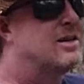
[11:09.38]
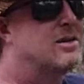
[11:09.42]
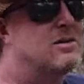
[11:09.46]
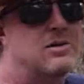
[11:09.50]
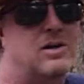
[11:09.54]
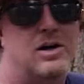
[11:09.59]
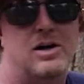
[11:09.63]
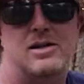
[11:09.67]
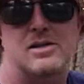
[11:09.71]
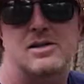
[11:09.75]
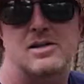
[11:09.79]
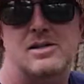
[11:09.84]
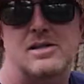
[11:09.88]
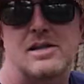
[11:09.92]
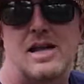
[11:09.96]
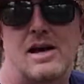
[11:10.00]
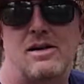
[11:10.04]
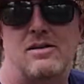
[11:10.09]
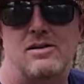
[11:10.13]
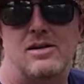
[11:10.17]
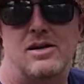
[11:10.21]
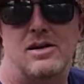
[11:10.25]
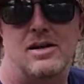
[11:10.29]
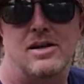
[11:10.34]
well, it's
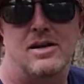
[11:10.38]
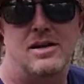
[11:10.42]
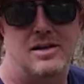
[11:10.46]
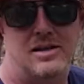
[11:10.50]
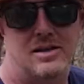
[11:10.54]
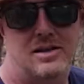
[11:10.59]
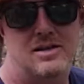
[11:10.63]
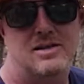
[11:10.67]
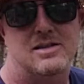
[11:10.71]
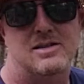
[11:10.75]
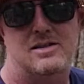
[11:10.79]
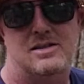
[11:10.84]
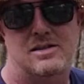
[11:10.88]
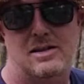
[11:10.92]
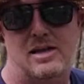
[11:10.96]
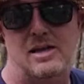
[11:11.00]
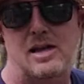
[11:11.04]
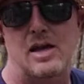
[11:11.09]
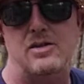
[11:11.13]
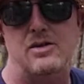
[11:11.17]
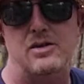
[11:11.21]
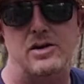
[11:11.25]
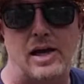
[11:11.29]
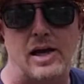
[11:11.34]
now a,
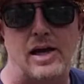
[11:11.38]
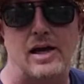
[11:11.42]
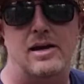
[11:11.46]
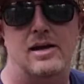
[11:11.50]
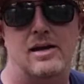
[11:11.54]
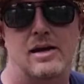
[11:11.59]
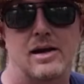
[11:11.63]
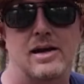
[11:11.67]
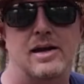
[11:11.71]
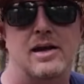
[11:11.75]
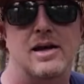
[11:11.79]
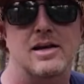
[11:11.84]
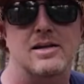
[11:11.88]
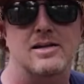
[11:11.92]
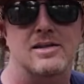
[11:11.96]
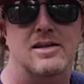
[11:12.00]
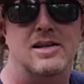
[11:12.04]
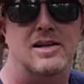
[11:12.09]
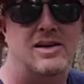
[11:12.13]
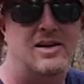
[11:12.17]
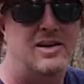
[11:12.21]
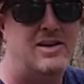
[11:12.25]
another day, I guess.